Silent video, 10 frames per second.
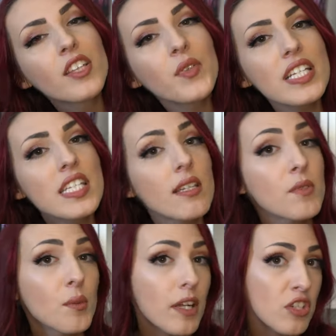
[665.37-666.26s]
the rest is up
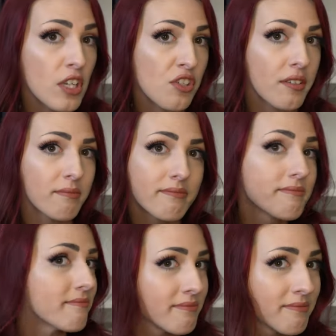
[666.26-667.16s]
to imagination.
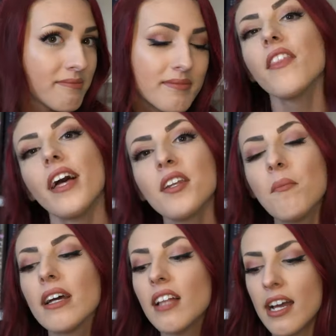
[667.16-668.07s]
Then,
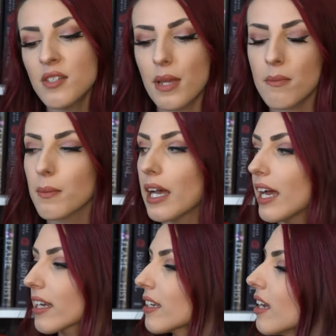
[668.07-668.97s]
my last
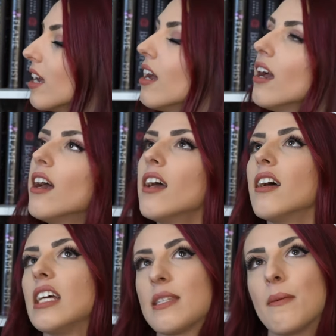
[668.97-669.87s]
paperback
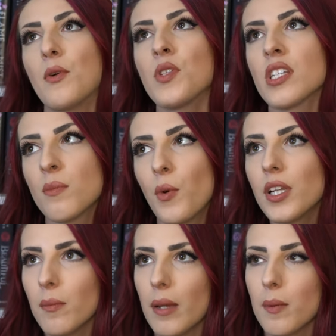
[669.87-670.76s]
is my most
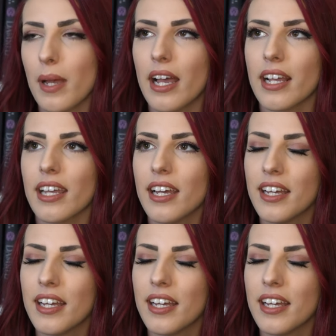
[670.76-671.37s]
disappointing paperback,